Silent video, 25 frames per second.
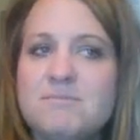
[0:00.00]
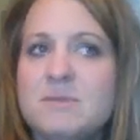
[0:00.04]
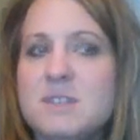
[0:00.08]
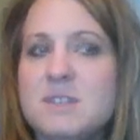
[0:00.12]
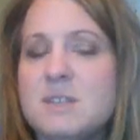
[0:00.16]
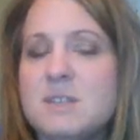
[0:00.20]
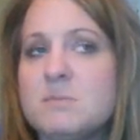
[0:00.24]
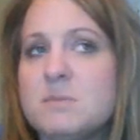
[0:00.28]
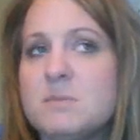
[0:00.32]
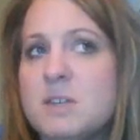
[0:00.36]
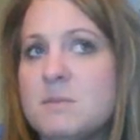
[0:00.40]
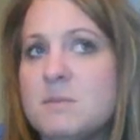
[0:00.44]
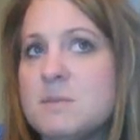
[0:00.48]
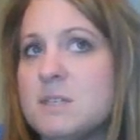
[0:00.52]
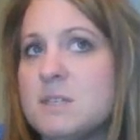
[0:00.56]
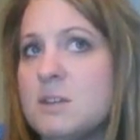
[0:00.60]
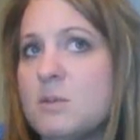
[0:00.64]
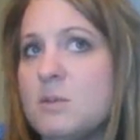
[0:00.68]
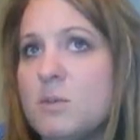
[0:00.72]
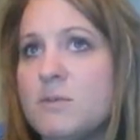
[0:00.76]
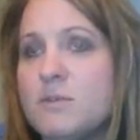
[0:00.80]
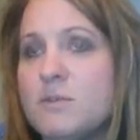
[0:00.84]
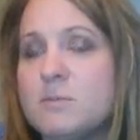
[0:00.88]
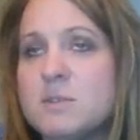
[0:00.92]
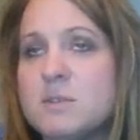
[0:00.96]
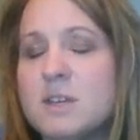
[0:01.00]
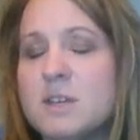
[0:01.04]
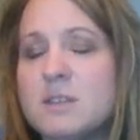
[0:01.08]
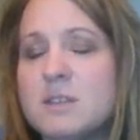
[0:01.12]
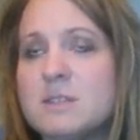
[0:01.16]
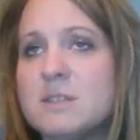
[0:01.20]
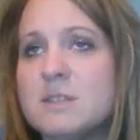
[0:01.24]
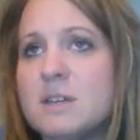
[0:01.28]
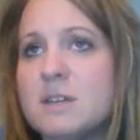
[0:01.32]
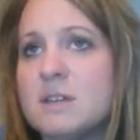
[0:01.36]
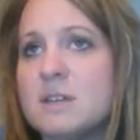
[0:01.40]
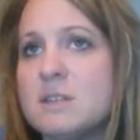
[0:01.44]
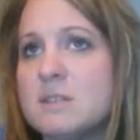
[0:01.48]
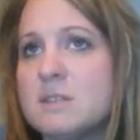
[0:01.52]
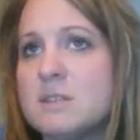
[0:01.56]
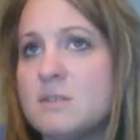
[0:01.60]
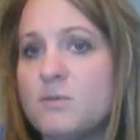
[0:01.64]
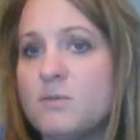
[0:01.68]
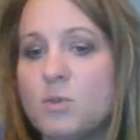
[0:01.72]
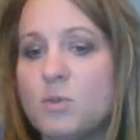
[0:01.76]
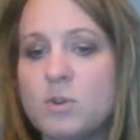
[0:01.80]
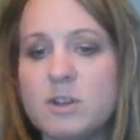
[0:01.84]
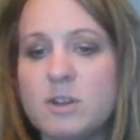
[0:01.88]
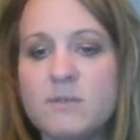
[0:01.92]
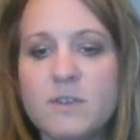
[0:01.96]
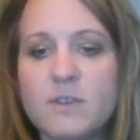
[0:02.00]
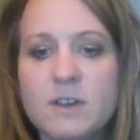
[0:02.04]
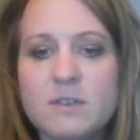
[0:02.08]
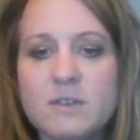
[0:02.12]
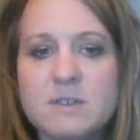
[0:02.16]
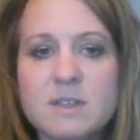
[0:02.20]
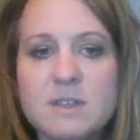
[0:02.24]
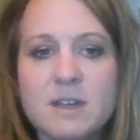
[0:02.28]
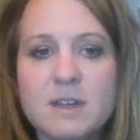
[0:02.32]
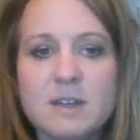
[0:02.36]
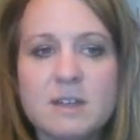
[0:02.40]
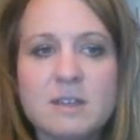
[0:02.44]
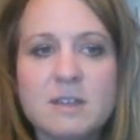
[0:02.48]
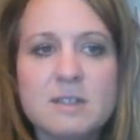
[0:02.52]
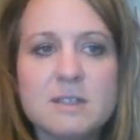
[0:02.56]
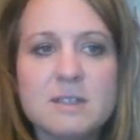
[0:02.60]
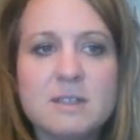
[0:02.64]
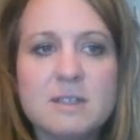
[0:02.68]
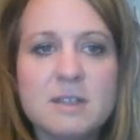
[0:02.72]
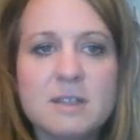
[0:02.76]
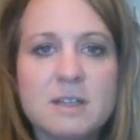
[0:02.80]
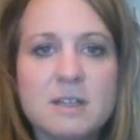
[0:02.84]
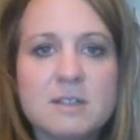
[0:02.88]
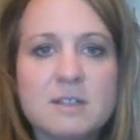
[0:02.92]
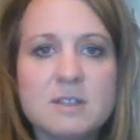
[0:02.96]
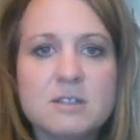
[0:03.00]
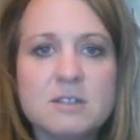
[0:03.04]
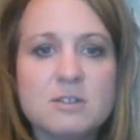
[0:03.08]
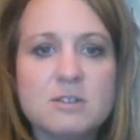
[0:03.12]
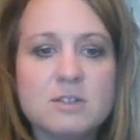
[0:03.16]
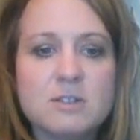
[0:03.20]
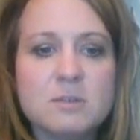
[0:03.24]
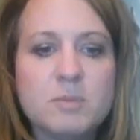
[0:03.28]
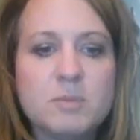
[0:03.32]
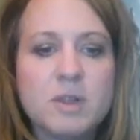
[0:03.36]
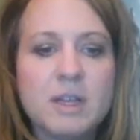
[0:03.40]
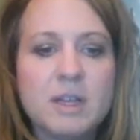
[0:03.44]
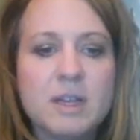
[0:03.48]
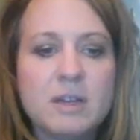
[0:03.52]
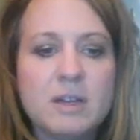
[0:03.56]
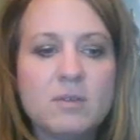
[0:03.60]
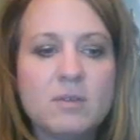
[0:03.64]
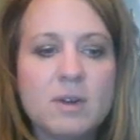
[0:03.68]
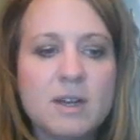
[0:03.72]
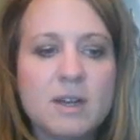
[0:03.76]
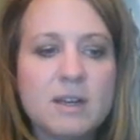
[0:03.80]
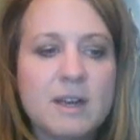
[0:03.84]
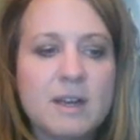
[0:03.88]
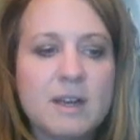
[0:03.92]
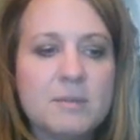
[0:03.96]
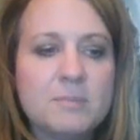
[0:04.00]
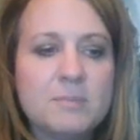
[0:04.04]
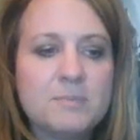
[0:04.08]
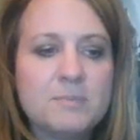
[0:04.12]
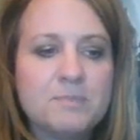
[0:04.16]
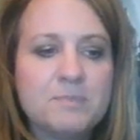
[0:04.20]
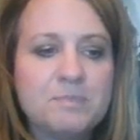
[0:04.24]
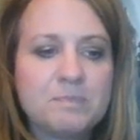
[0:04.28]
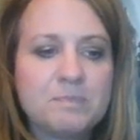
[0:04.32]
sometimes anywhere from 10 seconds to 45 seconds, and then it starts playing right up.